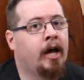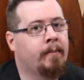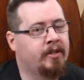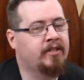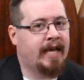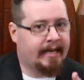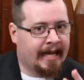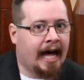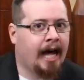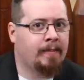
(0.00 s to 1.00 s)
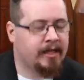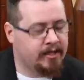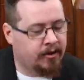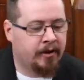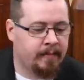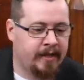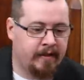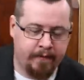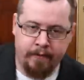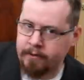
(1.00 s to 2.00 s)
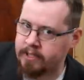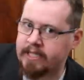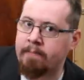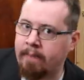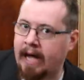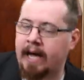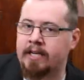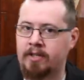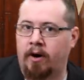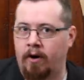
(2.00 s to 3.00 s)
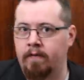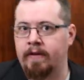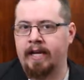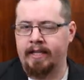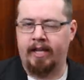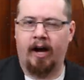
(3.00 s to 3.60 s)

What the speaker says: because that carbon is going to be infused in parts of the